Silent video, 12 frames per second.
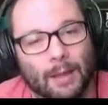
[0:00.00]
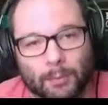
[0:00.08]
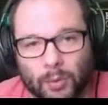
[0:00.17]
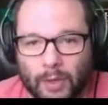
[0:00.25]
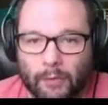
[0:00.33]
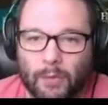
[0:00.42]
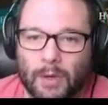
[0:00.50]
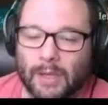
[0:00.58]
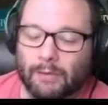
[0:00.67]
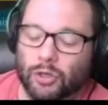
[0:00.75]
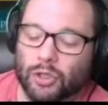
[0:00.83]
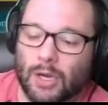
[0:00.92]
implore everyone to
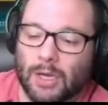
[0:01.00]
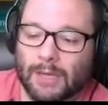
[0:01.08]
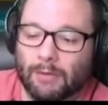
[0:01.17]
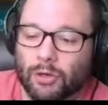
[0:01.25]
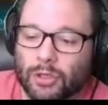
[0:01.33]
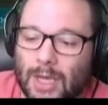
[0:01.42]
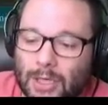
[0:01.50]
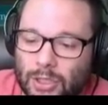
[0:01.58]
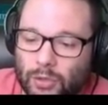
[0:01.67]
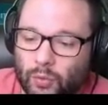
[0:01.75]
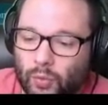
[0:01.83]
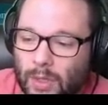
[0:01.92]
give it a shot. Give it a shot.
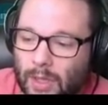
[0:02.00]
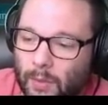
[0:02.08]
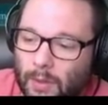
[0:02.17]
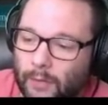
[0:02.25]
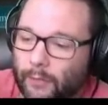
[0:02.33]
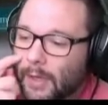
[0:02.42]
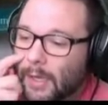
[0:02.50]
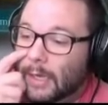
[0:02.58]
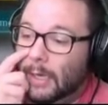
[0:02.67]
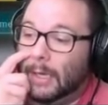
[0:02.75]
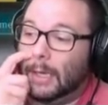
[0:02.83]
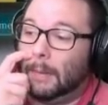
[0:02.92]
She's really
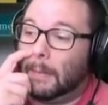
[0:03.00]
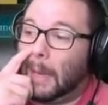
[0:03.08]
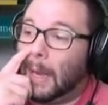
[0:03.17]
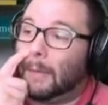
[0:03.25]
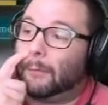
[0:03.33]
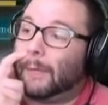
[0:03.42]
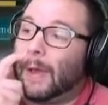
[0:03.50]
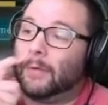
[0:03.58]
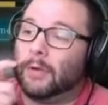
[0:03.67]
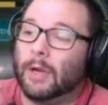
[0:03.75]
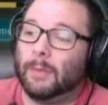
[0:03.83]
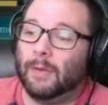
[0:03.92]
fun, and I
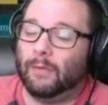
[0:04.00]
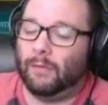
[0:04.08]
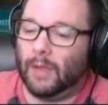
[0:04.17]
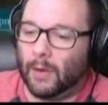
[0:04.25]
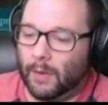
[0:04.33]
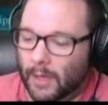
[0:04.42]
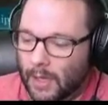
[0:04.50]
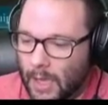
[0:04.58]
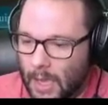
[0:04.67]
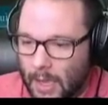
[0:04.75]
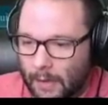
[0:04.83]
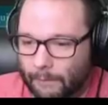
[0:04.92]
found her to be very
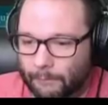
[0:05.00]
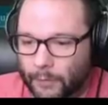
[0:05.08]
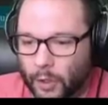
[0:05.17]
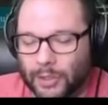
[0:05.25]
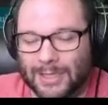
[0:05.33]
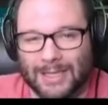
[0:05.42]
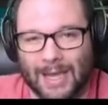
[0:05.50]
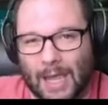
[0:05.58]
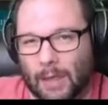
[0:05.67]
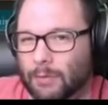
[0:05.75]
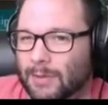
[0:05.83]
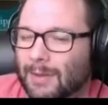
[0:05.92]

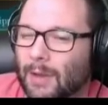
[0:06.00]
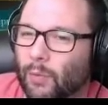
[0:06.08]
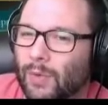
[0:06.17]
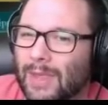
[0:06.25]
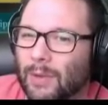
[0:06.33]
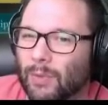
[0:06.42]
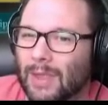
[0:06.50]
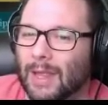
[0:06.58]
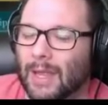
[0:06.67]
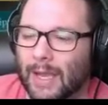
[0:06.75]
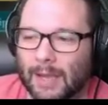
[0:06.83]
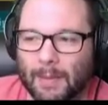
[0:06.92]
versatile. It's something I really
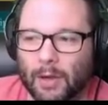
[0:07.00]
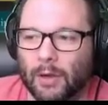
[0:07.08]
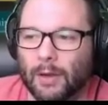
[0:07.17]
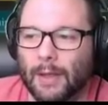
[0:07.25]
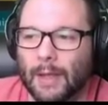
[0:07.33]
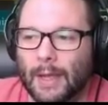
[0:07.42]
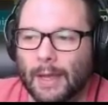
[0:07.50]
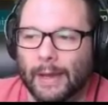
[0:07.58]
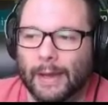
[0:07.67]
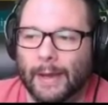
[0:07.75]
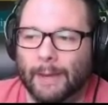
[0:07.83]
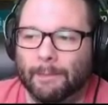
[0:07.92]
like about her.
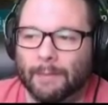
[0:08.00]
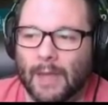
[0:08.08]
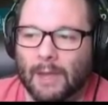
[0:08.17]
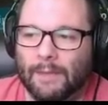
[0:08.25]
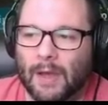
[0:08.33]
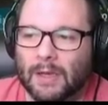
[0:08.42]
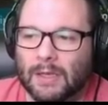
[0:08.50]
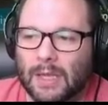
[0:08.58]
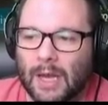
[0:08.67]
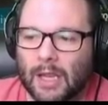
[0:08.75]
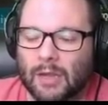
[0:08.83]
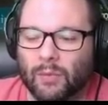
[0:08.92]
I found
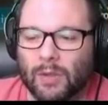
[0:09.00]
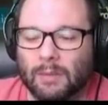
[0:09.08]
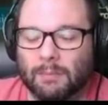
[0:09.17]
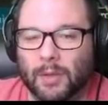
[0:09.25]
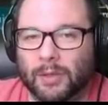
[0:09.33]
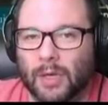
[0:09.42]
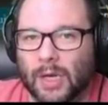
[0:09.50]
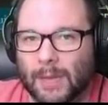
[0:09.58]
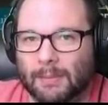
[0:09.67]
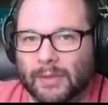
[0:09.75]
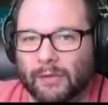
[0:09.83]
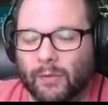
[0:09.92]
that I could really build in a
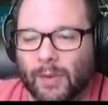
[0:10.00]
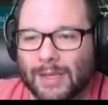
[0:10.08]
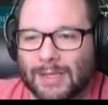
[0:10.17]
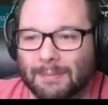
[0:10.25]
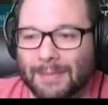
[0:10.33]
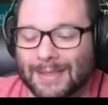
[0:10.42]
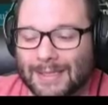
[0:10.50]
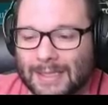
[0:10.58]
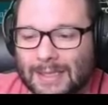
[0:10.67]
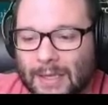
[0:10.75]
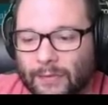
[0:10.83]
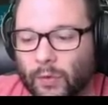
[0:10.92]
couple different ways and be
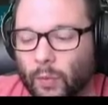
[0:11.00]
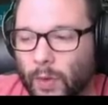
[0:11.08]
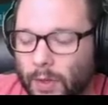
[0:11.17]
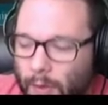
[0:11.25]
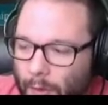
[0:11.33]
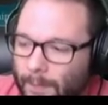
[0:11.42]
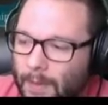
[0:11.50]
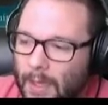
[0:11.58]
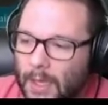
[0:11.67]
successful with her, and